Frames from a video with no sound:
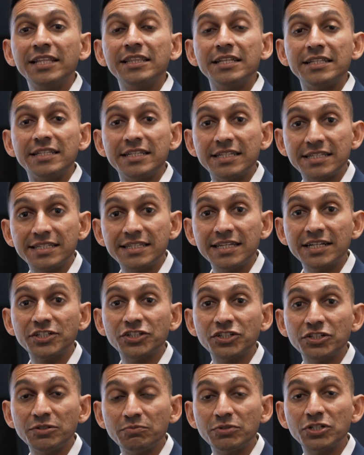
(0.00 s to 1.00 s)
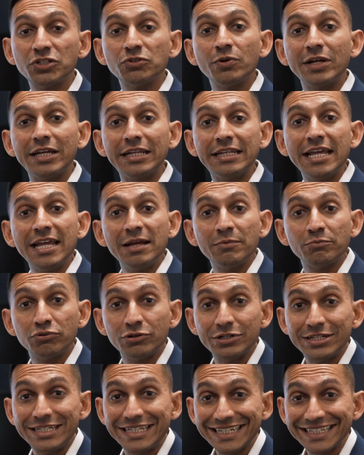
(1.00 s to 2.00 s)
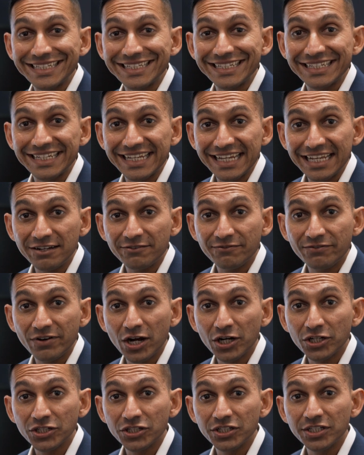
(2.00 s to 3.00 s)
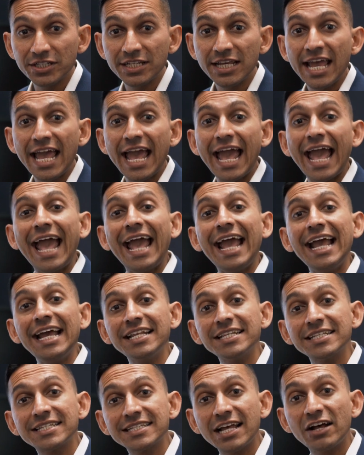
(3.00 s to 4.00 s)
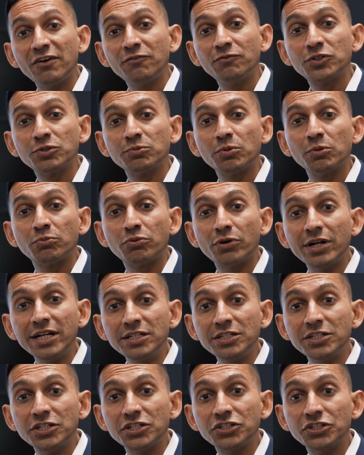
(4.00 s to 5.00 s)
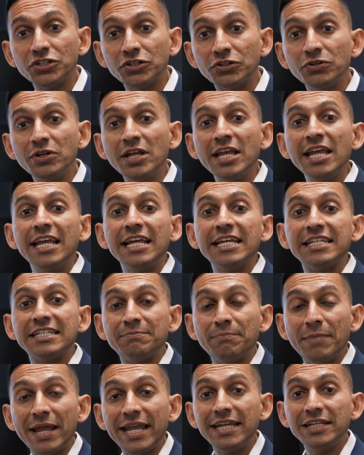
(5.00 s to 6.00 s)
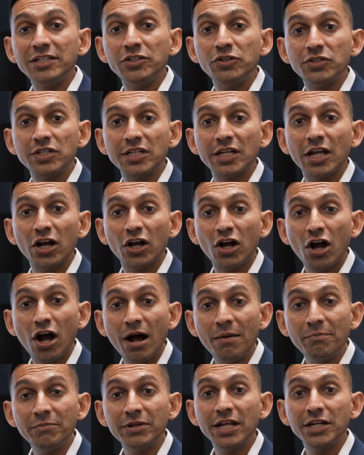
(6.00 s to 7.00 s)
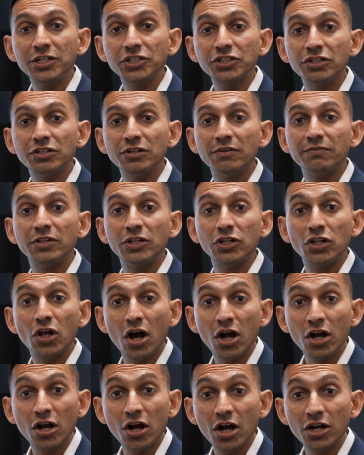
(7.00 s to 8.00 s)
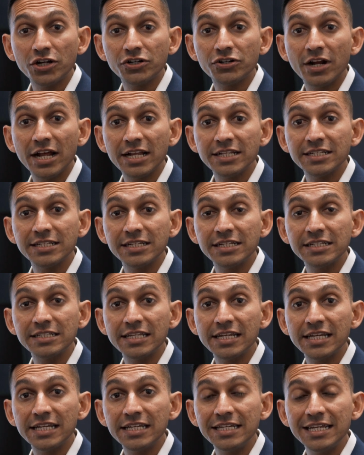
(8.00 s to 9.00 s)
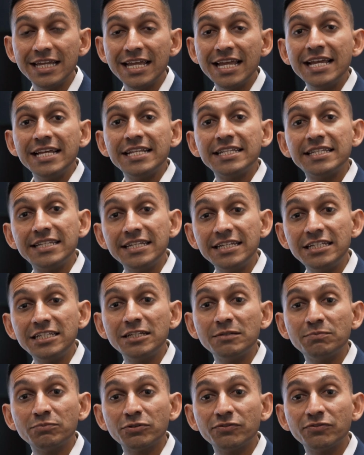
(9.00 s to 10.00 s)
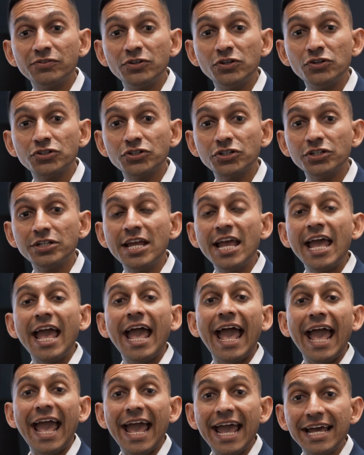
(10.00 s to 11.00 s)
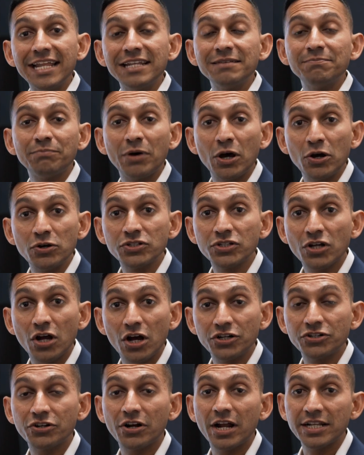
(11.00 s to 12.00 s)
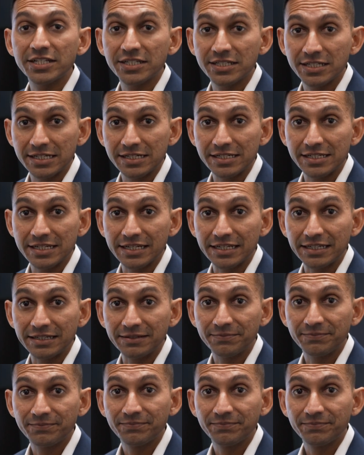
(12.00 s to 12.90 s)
The distinction between predicted infarcted and salvageable brain tissue is made using a combination of the non-contrast CT, CT perfusion, and post-contrast CT.